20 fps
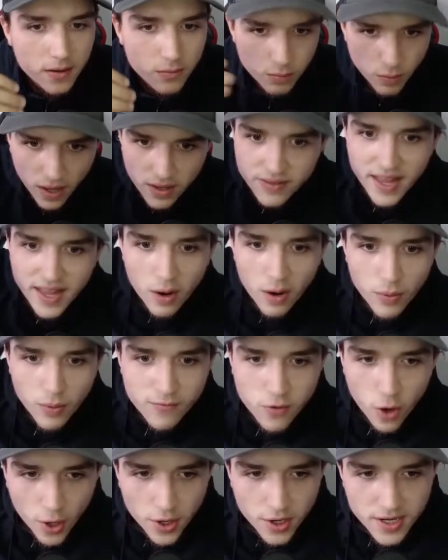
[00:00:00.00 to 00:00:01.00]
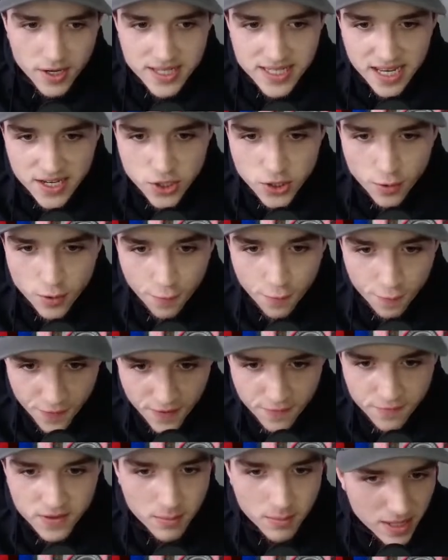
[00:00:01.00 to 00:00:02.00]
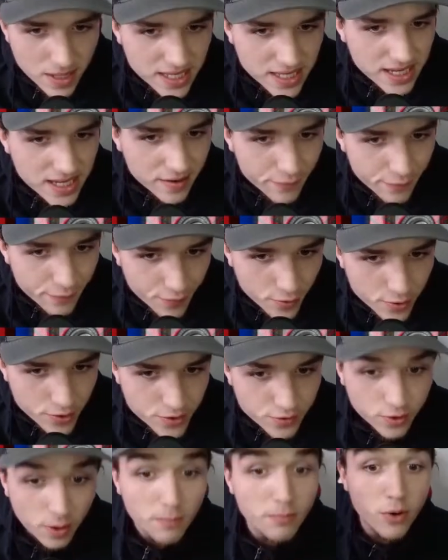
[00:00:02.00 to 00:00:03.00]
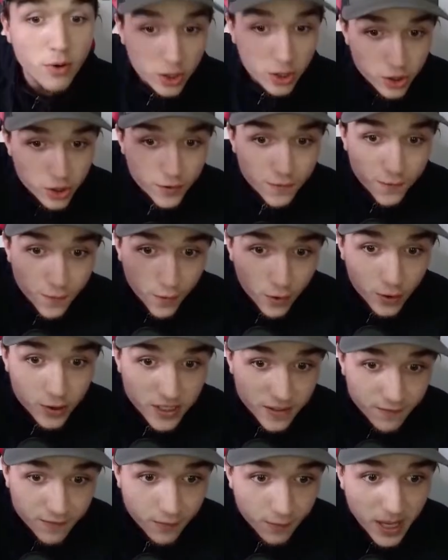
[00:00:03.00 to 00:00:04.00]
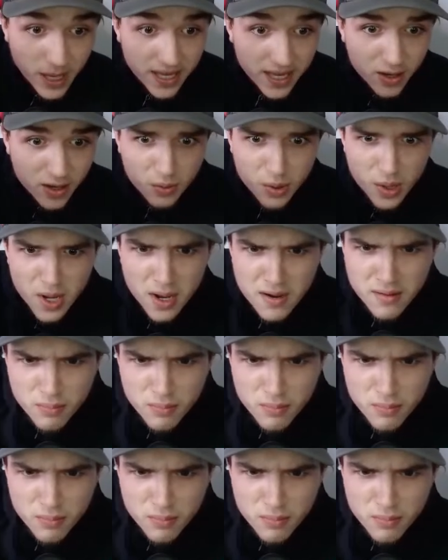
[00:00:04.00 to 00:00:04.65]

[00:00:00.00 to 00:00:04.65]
well, now we've got an additional 50 million in funds from not just 40 for Fabinho,